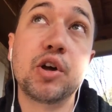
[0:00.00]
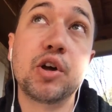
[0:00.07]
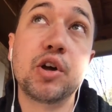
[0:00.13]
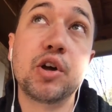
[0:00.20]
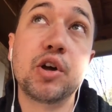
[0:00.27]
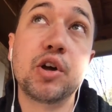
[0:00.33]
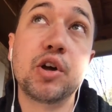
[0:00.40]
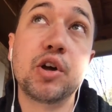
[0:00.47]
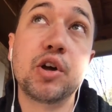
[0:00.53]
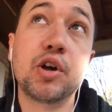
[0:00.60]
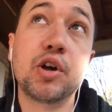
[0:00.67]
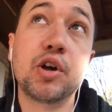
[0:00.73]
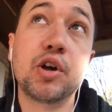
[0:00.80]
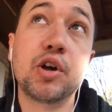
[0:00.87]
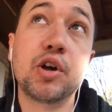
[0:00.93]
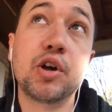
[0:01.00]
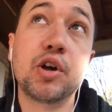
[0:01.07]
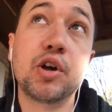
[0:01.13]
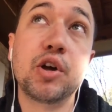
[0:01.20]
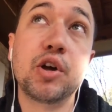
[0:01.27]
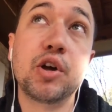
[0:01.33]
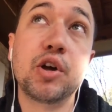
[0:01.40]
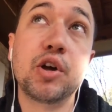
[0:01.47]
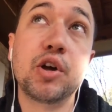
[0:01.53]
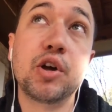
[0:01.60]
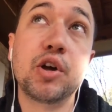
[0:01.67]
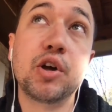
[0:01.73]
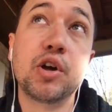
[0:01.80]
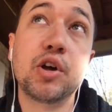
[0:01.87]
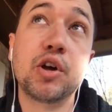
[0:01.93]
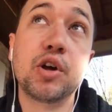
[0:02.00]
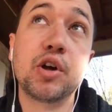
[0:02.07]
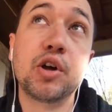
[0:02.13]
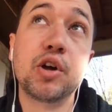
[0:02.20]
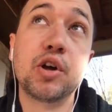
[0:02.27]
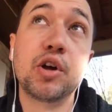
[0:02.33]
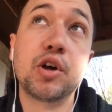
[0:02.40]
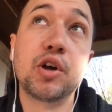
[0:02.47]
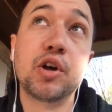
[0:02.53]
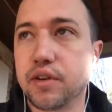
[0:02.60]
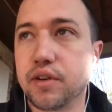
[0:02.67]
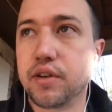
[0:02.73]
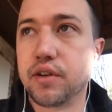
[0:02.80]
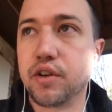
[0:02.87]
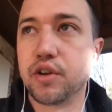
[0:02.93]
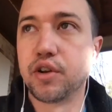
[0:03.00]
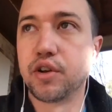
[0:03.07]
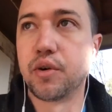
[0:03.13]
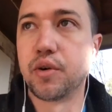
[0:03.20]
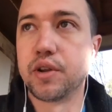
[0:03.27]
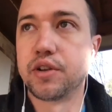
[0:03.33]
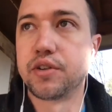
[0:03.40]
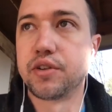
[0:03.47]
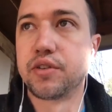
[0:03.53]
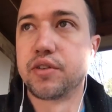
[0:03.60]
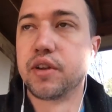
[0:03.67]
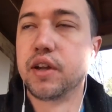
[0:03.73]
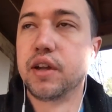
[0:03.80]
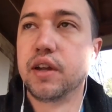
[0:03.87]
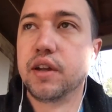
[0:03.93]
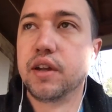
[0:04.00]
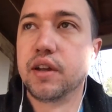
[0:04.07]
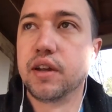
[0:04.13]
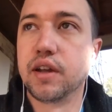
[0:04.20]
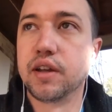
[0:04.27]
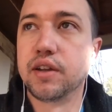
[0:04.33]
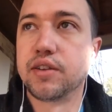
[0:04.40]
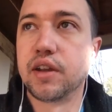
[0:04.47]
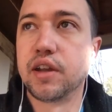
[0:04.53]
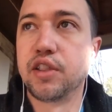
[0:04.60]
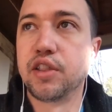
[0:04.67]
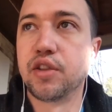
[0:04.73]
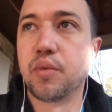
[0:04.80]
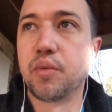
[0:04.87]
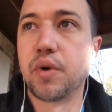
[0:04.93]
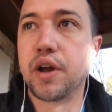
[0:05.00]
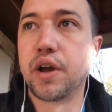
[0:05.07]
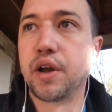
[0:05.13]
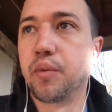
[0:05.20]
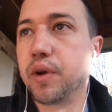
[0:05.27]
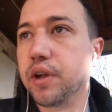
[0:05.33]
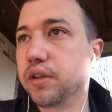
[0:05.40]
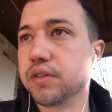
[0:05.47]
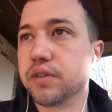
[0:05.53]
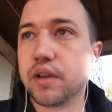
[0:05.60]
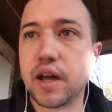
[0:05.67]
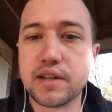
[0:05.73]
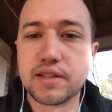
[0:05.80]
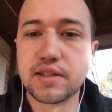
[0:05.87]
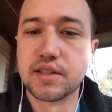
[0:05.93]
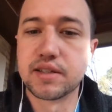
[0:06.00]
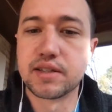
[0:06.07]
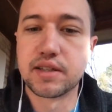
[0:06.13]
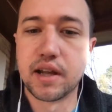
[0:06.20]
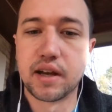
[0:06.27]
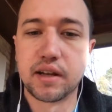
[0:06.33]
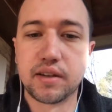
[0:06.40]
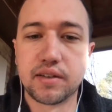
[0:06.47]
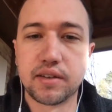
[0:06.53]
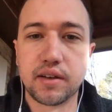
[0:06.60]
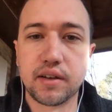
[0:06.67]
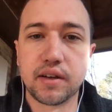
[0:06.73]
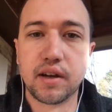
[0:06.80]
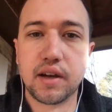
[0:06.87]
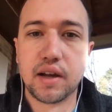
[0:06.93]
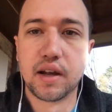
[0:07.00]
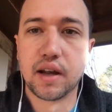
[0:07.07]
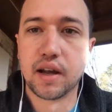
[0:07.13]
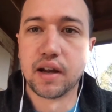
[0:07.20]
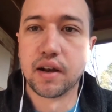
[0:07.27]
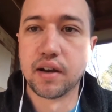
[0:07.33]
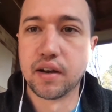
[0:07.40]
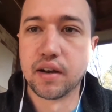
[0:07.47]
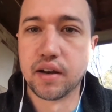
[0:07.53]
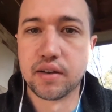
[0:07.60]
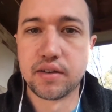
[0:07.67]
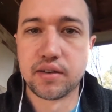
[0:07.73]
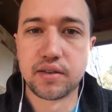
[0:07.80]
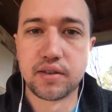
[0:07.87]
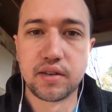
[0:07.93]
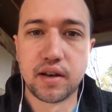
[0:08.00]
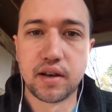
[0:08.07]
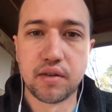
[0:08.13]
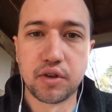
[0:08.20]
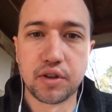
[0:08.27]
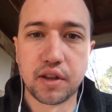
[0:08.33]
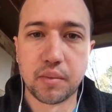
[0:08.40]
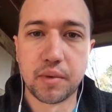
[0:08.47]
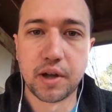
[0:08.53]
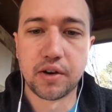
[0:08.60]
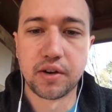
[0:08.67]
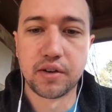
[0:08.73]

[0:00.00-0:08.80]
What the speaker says: want to build or remove something that you want to remove and put something here else. It's in the way we license Status, and it's everything about it. Yeah.